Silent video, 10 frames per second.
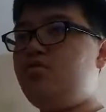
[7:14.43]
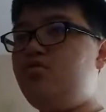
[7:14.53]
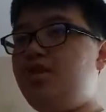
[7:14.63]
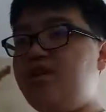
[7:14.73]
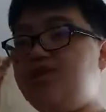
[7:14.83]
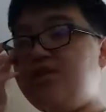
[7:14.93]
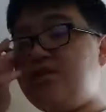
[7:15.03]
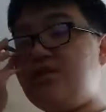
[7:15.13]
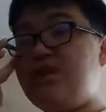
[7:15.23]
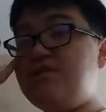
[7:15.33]

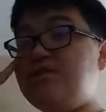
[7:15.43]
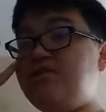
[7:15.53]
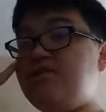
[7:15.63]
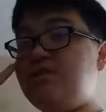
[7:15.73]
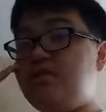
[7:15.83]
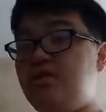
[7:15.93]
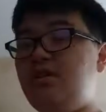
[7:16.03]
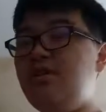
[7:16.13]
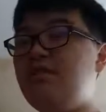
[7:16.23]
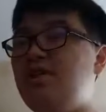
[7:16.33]
Which, yes, you.
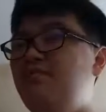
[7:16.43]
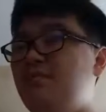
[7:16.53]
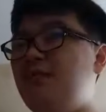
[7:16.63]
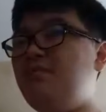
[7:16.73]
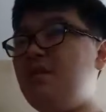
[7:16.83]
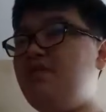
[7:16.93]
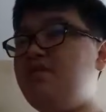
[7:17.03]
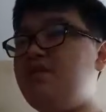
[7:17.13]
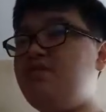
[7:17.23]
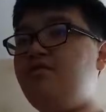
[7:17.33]
The game will come
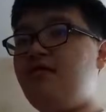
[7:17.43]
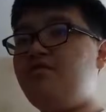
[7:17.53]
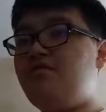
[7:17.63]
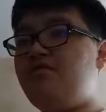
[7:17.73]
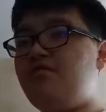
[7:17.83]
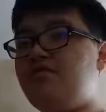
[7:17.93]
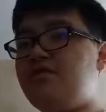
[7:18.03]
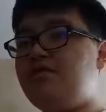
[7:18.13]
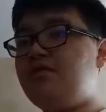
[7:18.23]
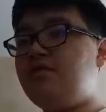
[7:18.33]
out November 14,